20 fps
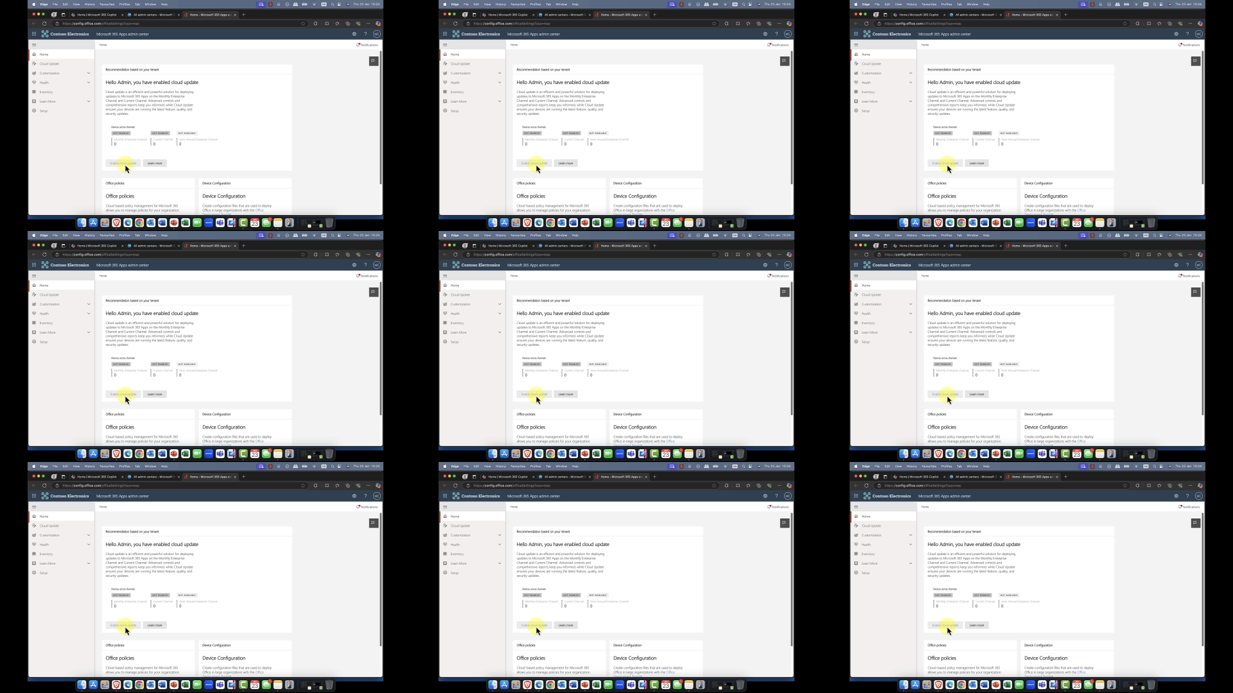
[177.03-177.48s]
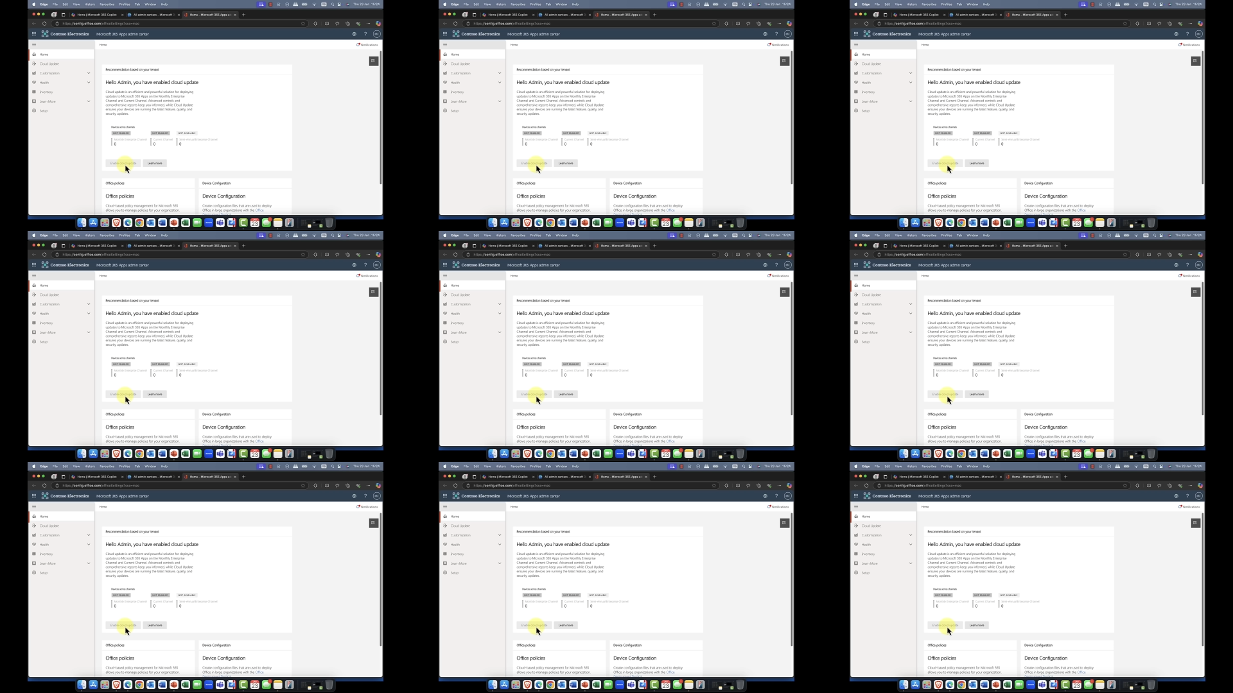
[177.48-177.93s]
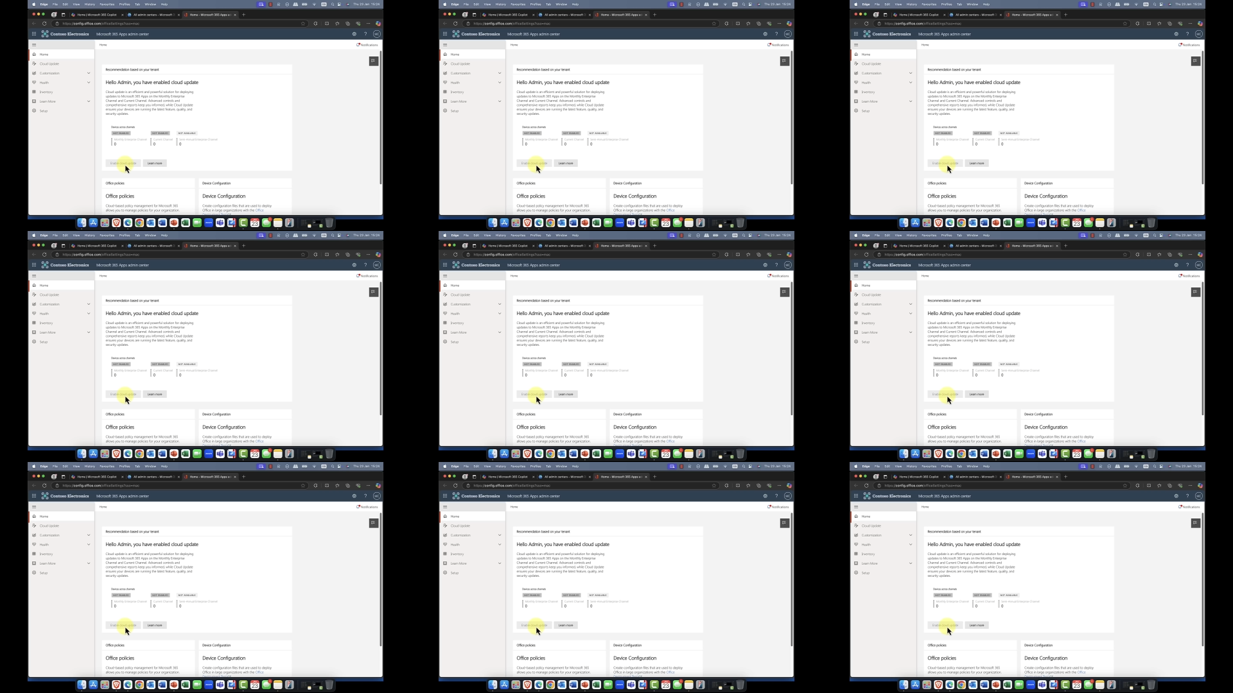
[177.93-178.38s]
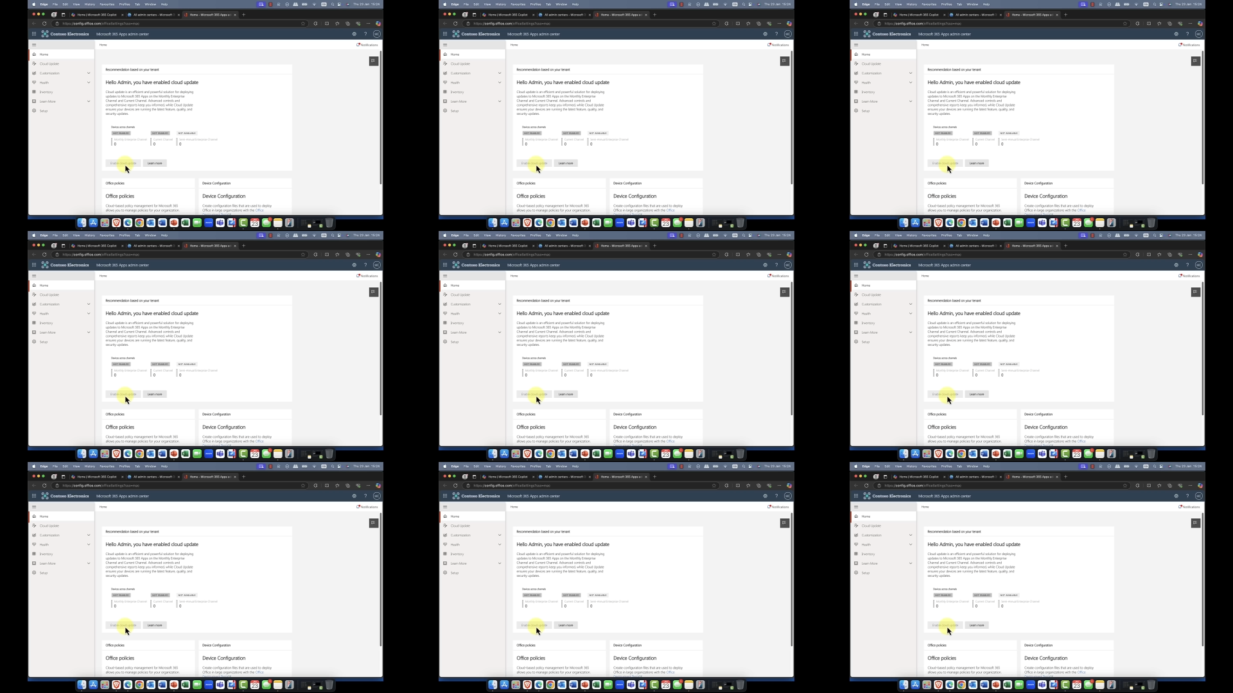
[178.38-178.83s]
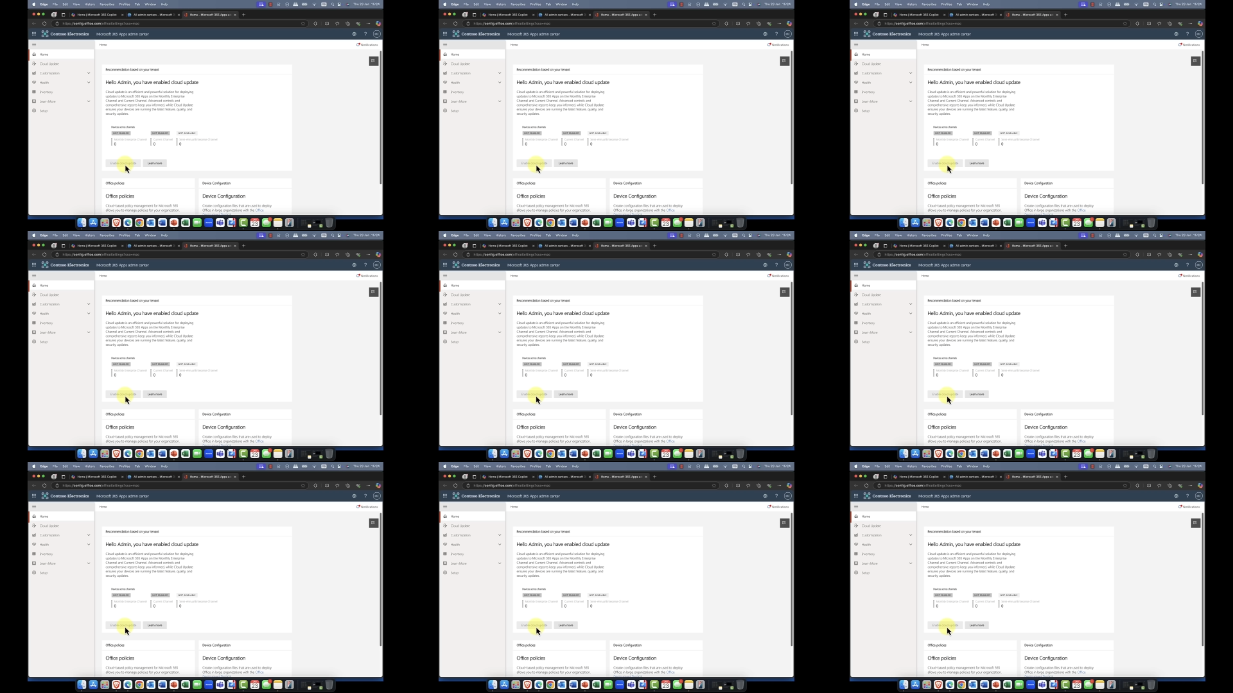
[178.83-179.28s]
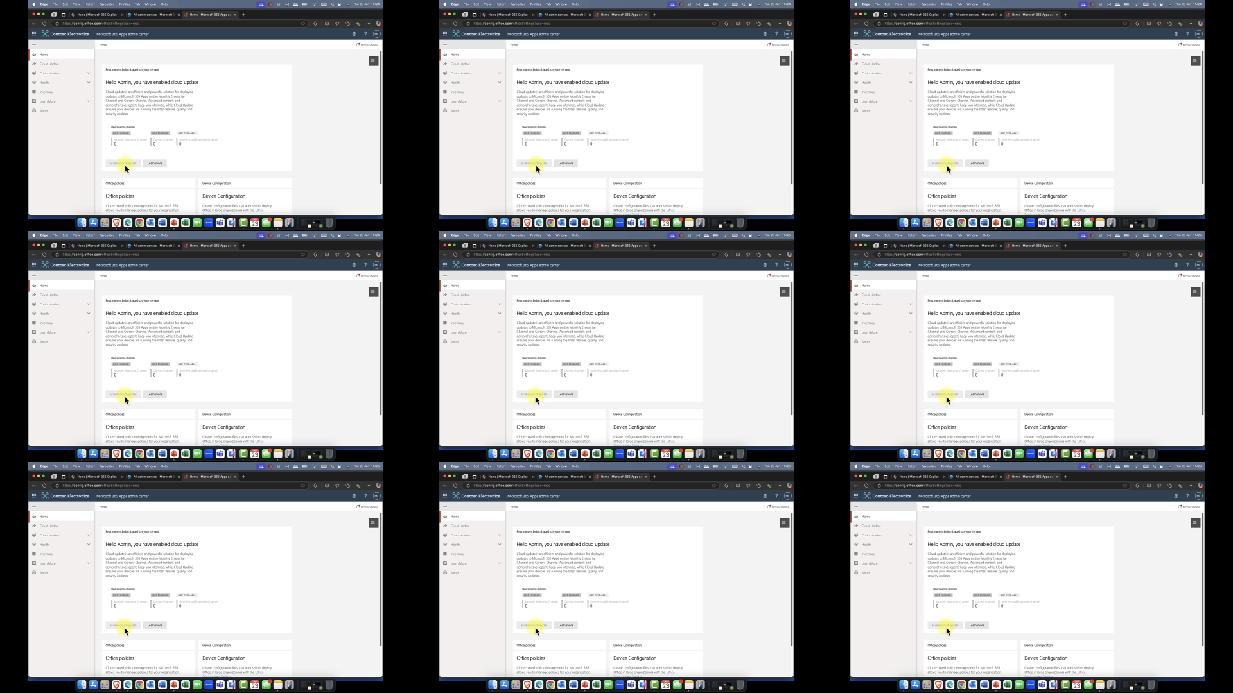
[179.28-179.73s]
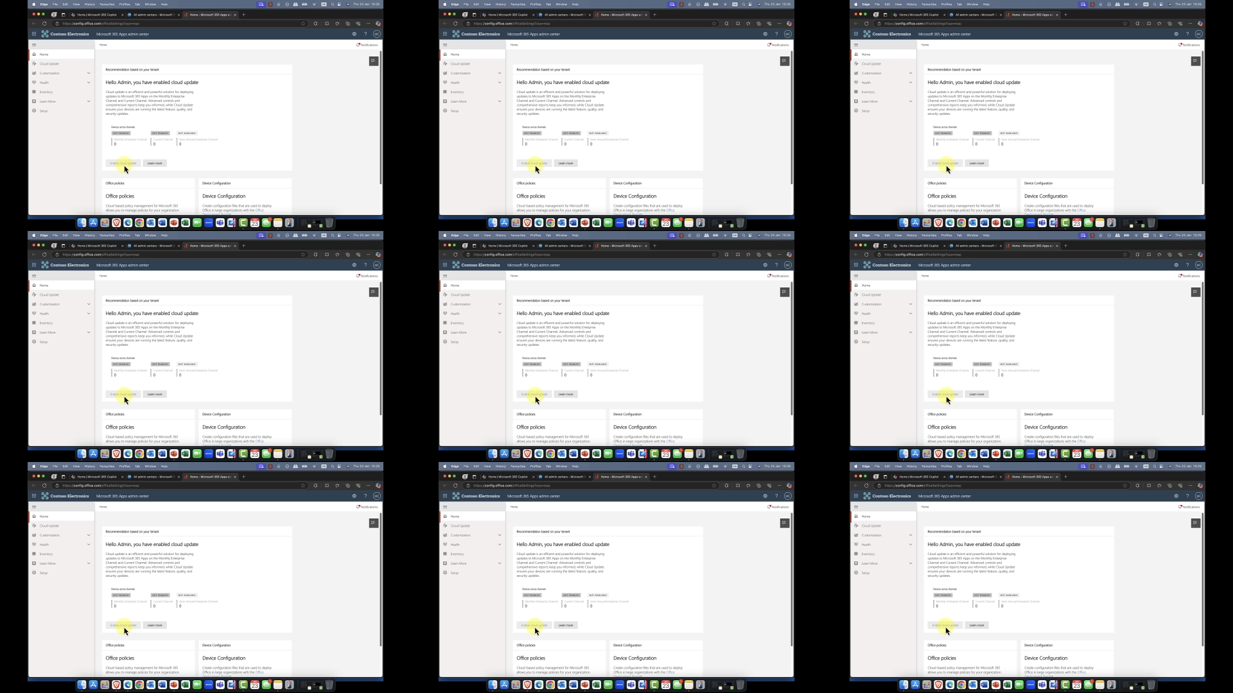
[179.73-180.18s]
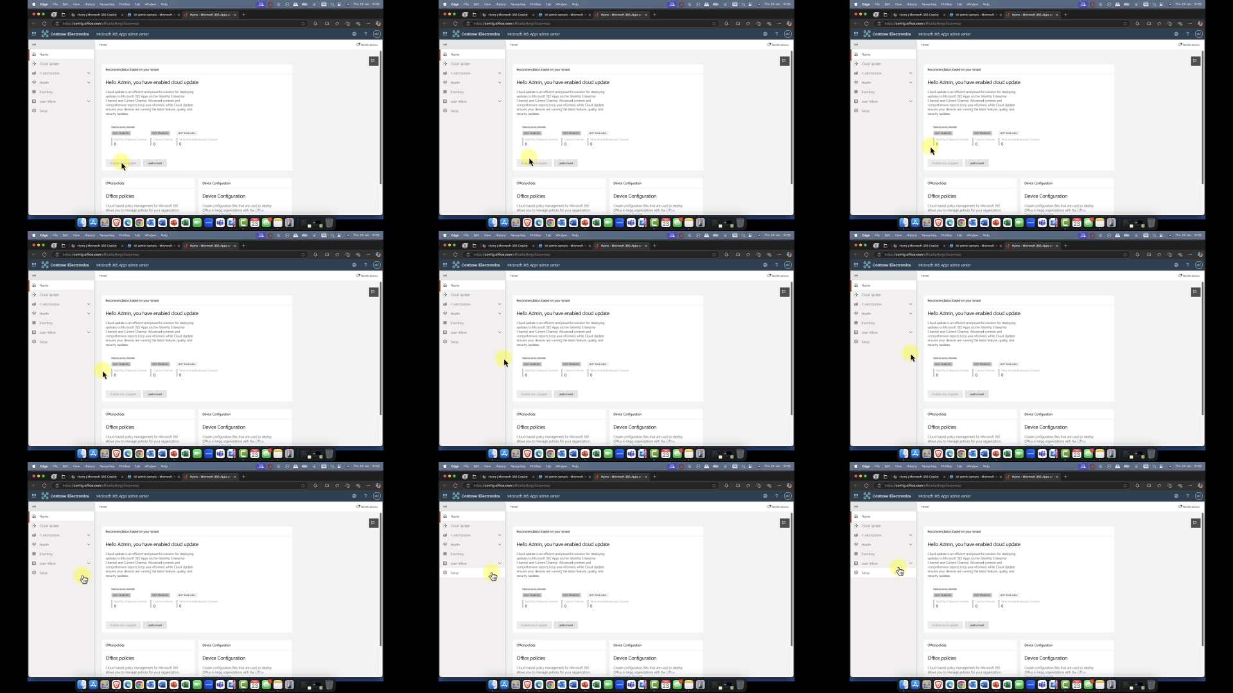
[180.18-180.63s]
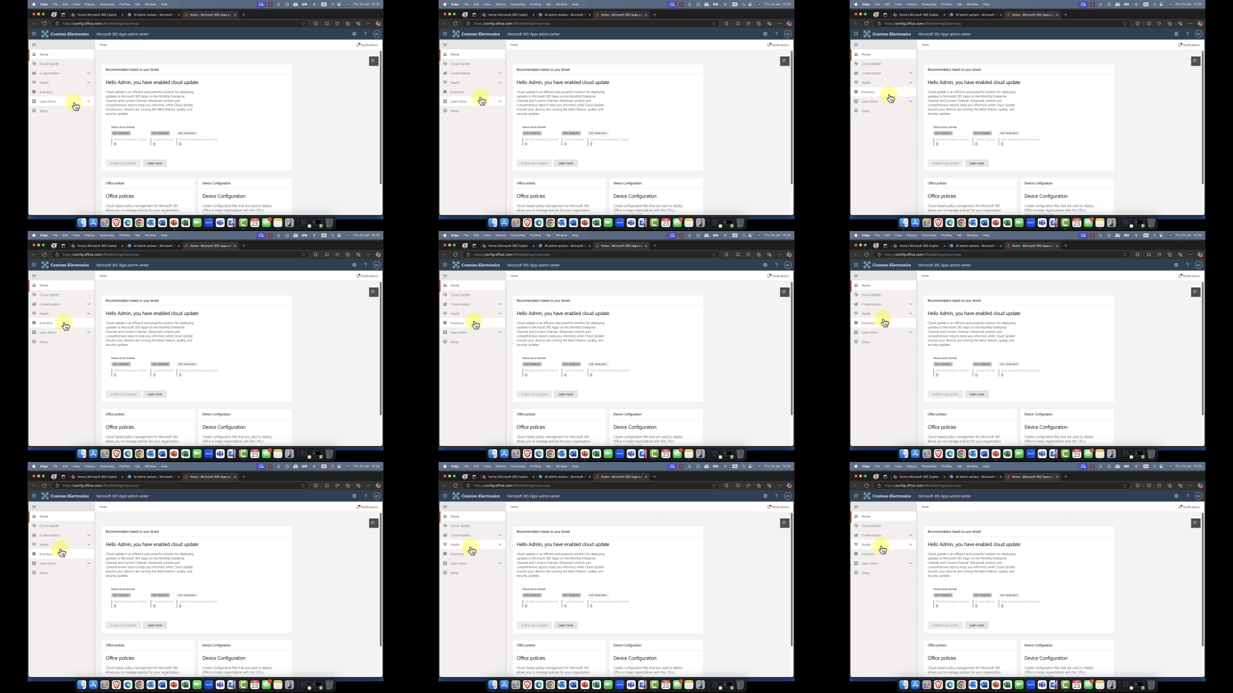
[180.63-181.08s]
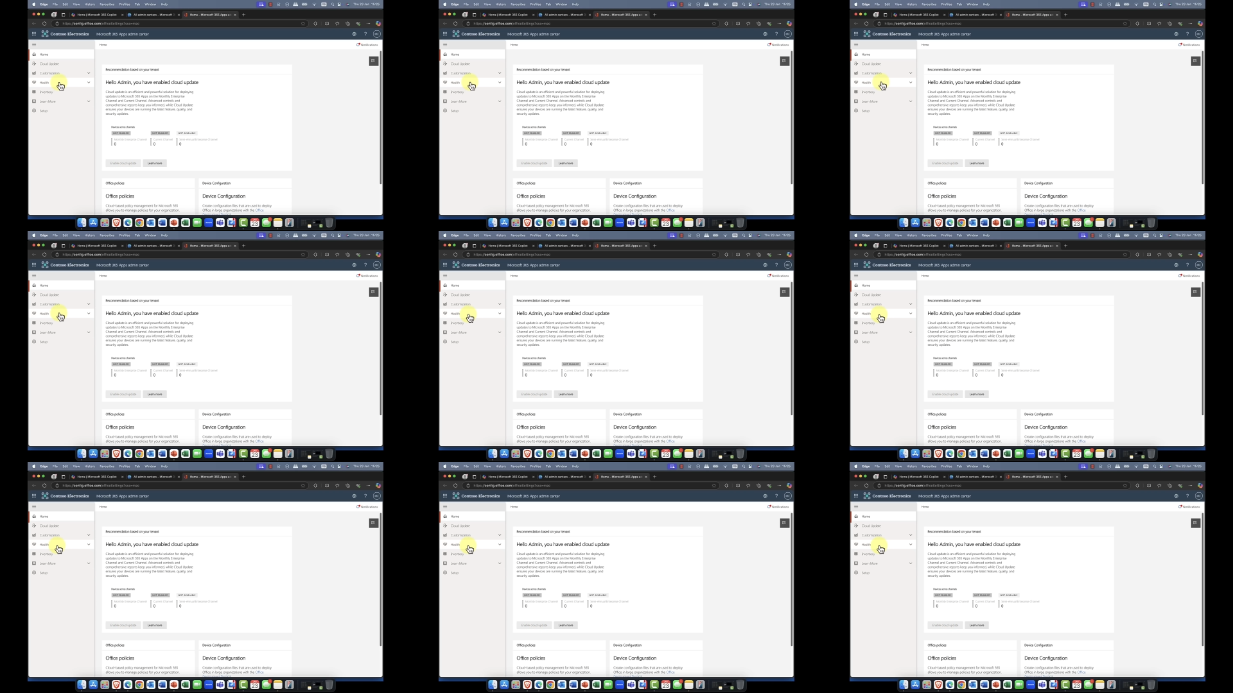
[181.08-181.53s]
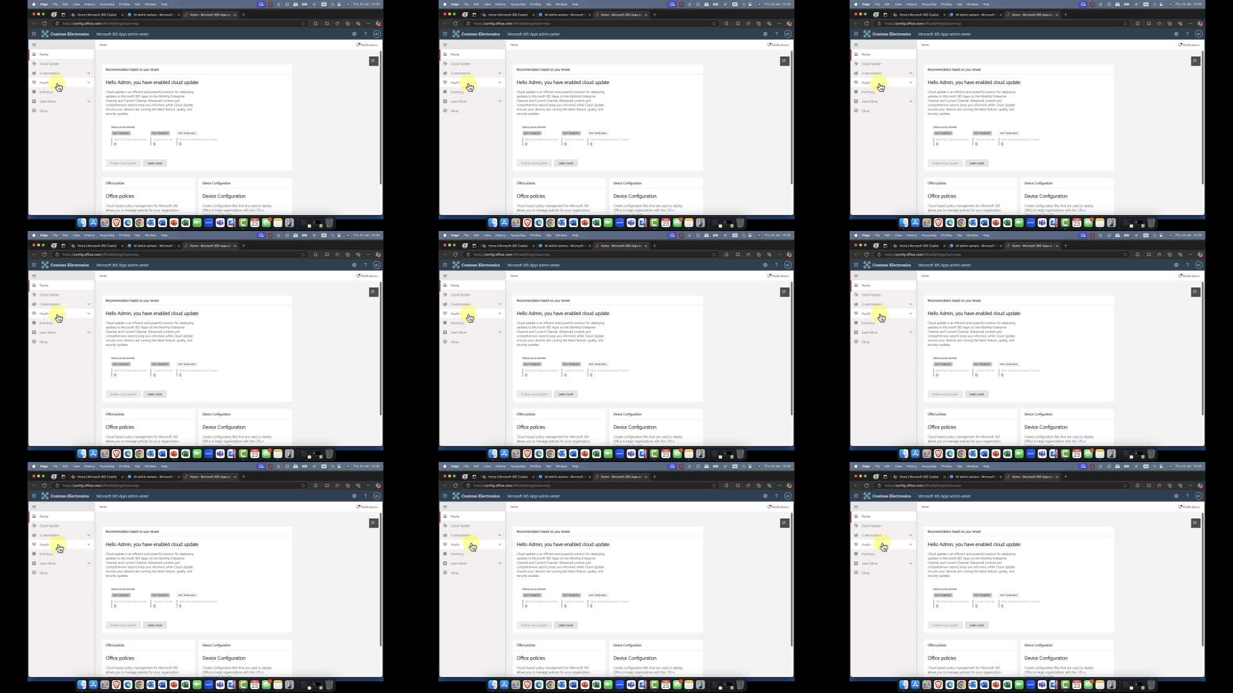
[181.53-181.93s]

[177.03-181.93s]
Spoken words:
Nobody's mouth can be seen.